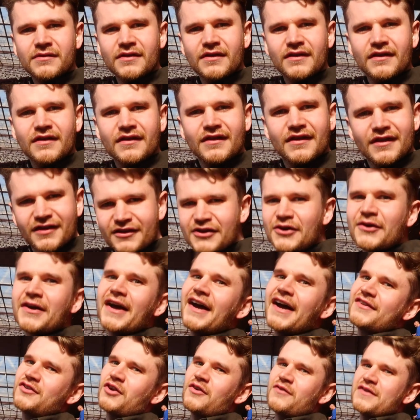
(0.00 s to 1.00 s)
You guys
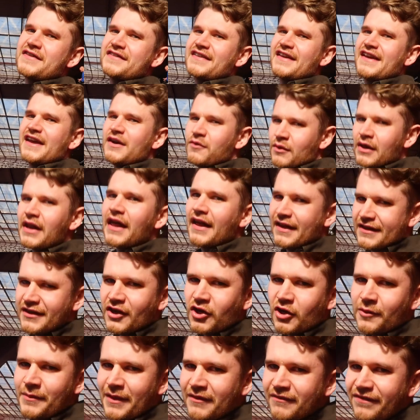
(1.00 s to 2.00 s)
are obviously here. We're letting
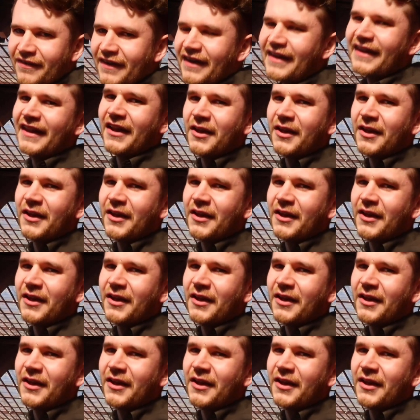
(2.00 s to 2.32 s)
you come in for a